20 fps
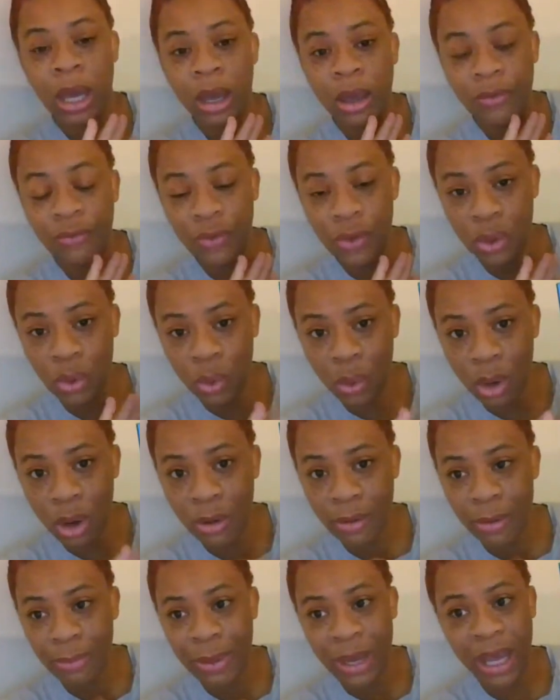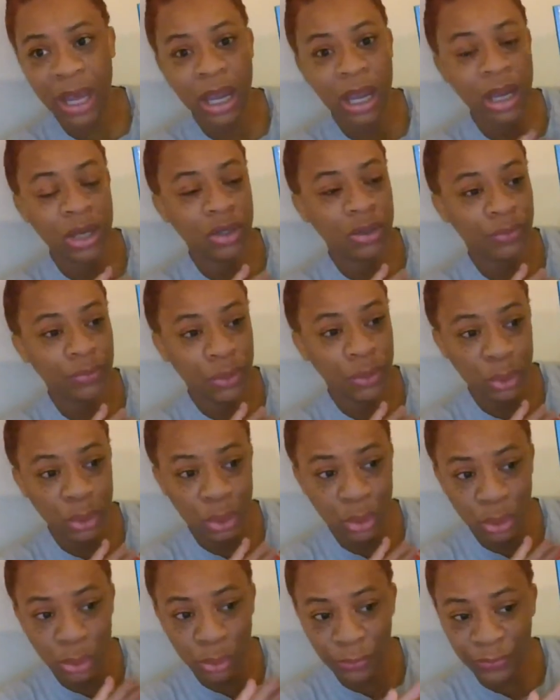If you are a page, if
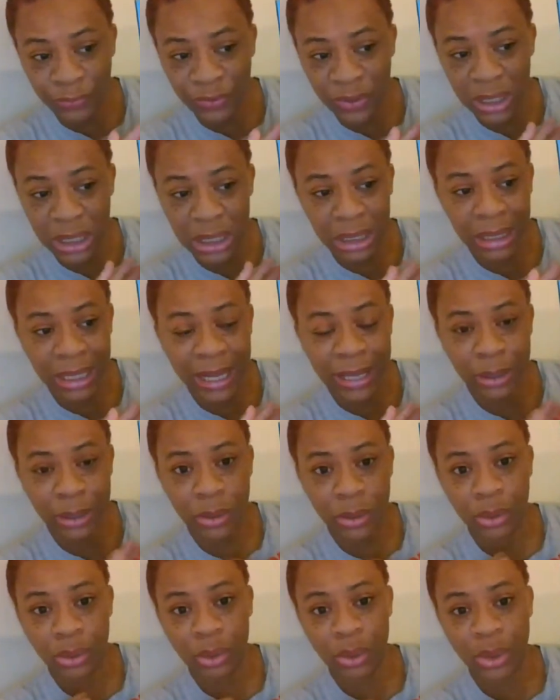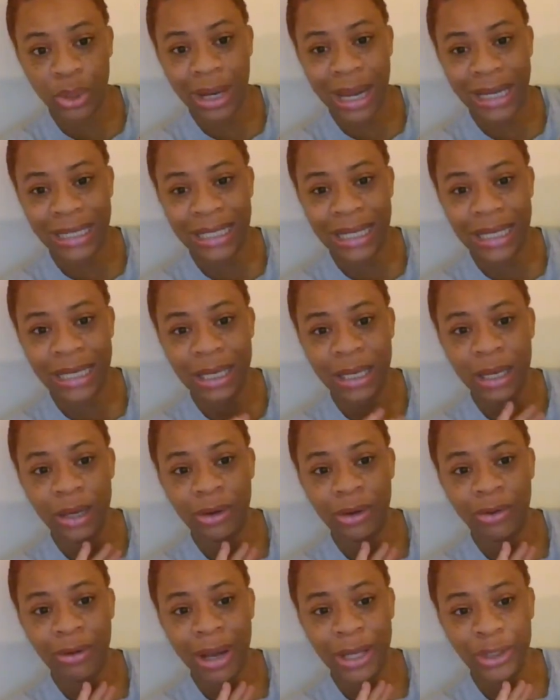you feel like you don't know your identity
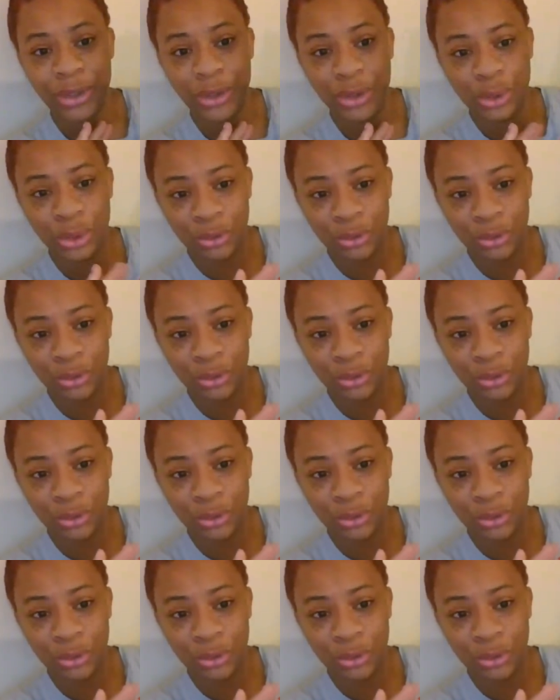in Christ,